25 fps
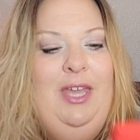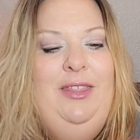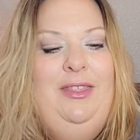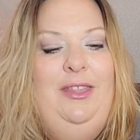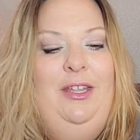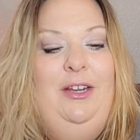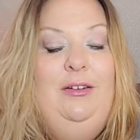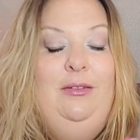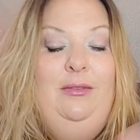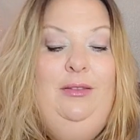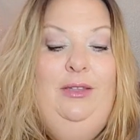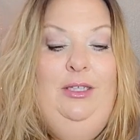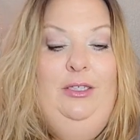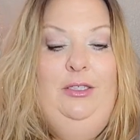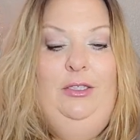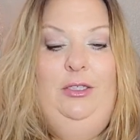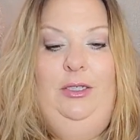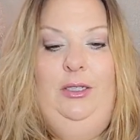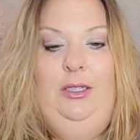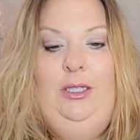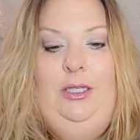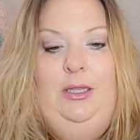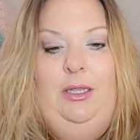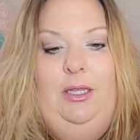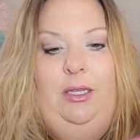And they're
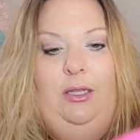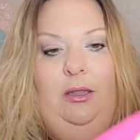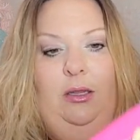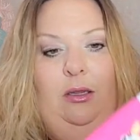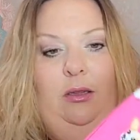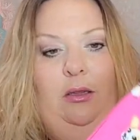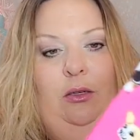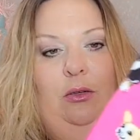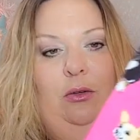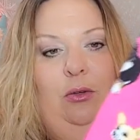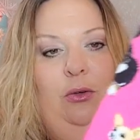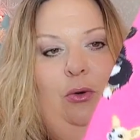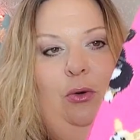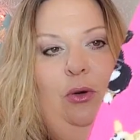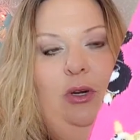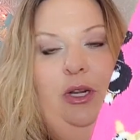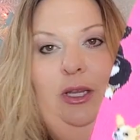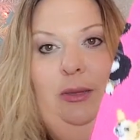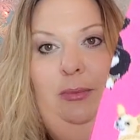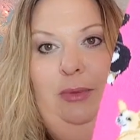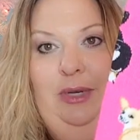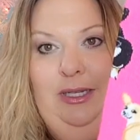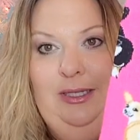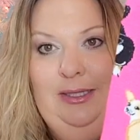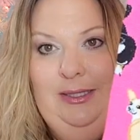literally like the little
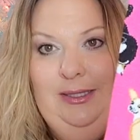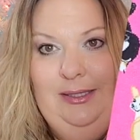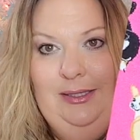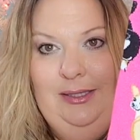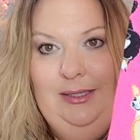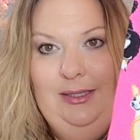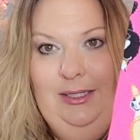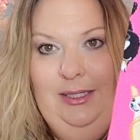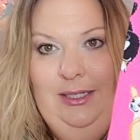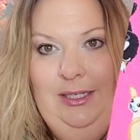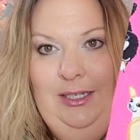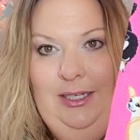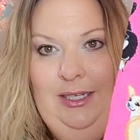corgi butts.